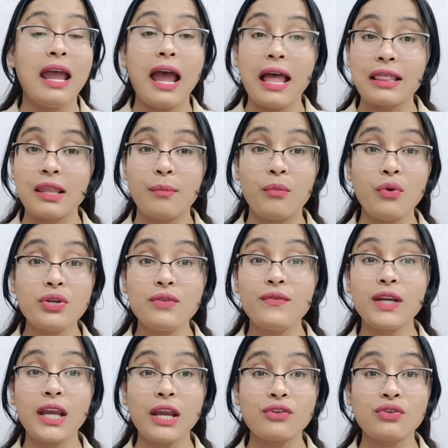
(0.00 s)
And the
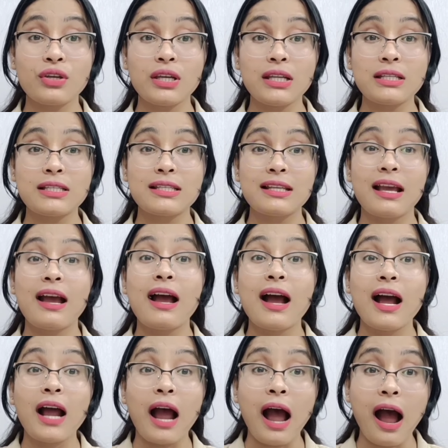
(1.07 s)
modification is
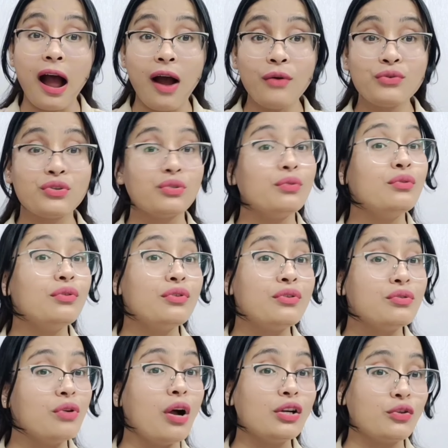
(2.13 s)
how to
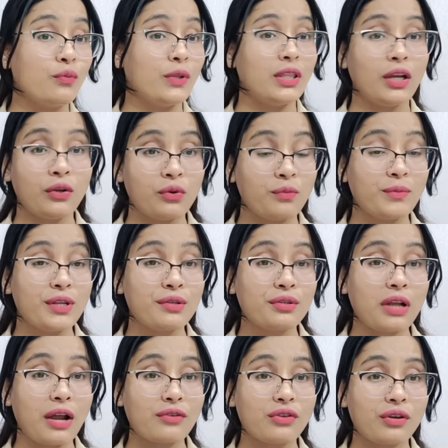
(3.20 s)
not win the group
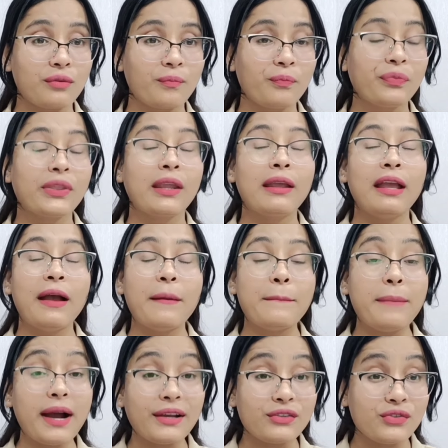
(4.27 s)
discussion.
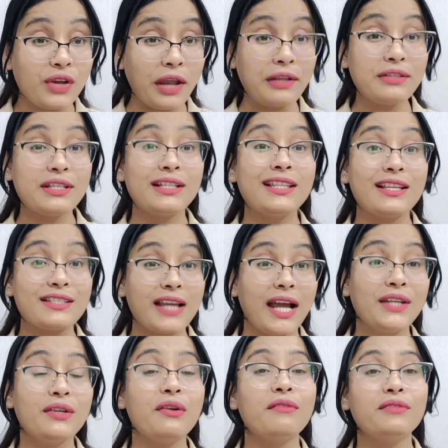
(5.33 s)
By changing the
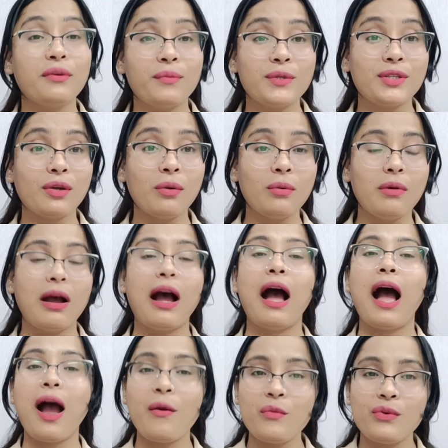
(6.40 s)
title of the video,
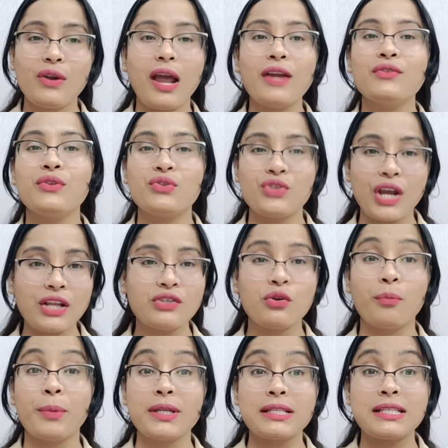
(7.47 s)
I would like to change
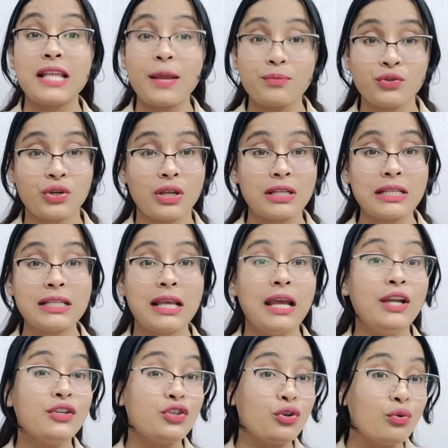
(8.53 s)
your perception
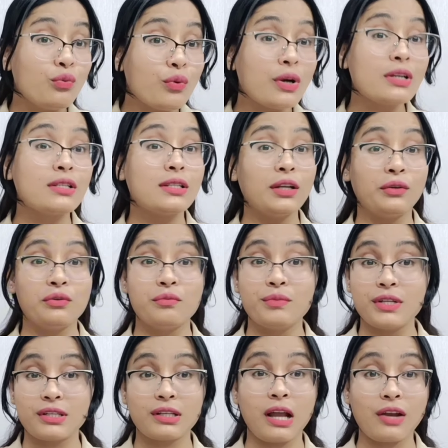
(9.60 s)
towards the group
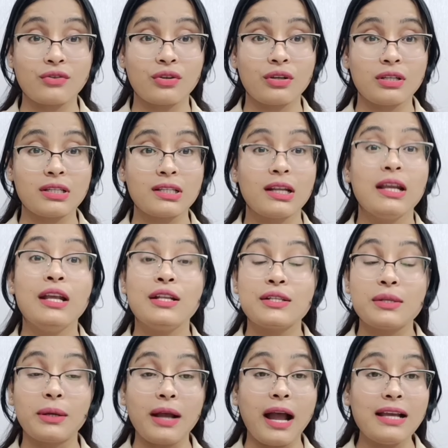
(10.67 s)
discussions.
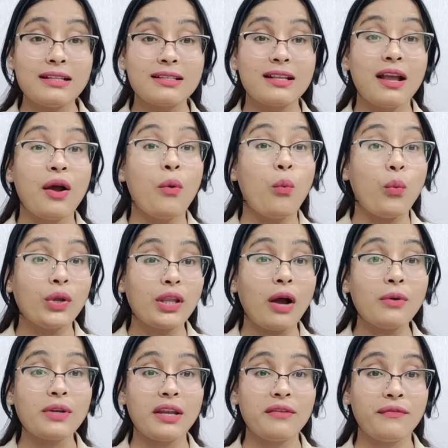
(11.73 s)
So guys,
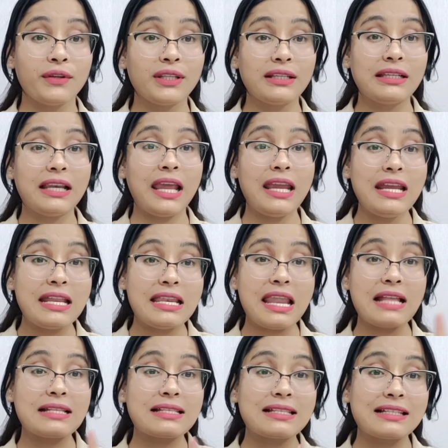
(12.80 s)
without any further delay,
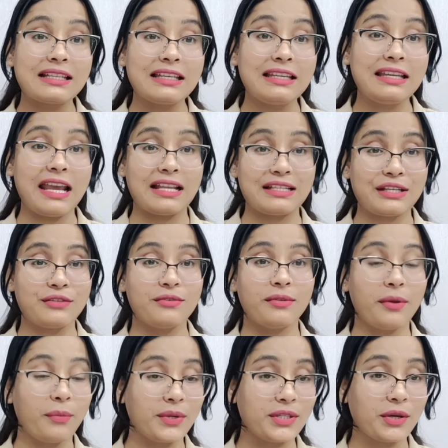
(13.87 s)
let's get into
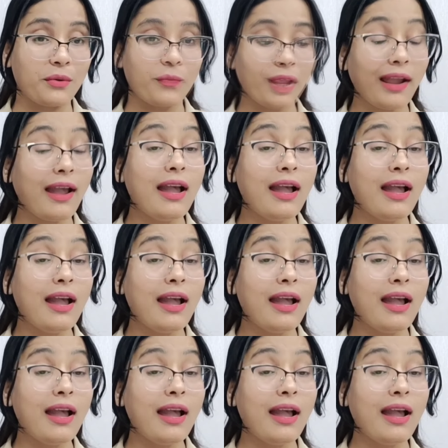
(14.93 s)
the video.